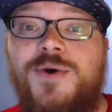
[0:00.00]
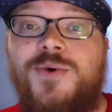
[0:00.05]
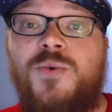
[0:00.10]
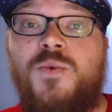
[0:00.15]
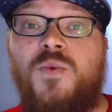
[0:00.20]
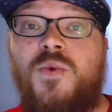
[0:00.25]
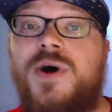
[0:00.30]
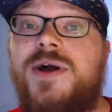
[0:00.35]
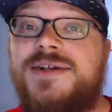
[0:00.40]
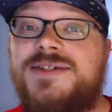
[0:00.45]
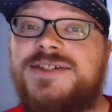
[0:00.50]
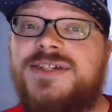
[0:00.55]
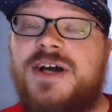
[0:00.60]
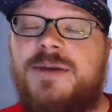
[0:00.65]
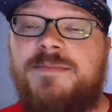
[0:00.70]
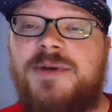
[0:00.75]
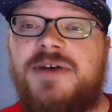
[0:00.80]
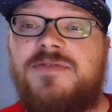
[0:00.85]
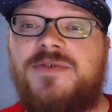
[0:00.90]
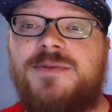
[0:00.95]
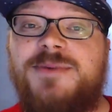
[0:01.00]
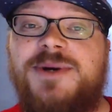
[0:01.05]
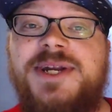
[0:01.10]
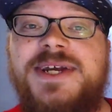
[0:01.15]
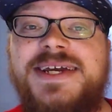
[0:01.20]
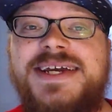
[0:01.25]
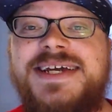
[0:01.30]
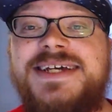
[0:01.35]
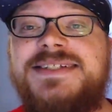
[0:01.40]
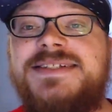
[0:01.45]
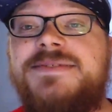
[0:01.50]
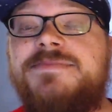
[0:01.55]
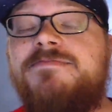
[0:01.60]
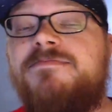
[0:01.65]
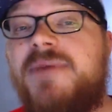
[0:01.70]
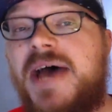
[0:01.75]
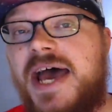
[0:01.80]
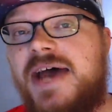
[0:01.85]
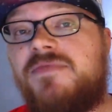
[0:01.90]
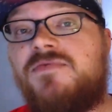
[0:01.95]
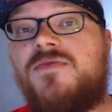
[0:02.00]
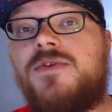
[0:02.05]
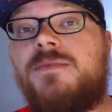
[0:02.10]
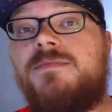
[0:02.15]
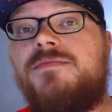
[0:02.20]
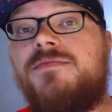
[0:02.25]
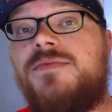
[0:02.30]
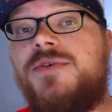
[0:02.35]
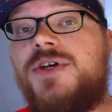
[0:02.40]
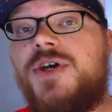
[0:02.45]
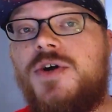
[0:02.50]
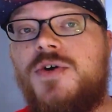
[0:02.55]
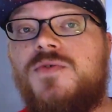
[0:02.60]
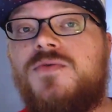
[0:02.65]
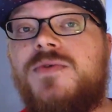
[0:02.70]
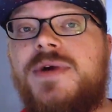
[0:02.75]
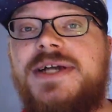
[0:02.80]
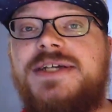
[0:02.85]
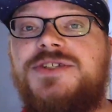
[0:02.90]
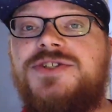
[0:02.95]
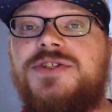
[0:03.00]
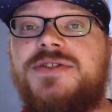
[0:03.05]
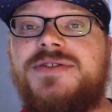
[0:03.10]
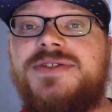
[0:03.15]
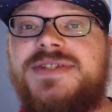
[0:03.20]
What is up, everybody? It's Matt from Go Ranger.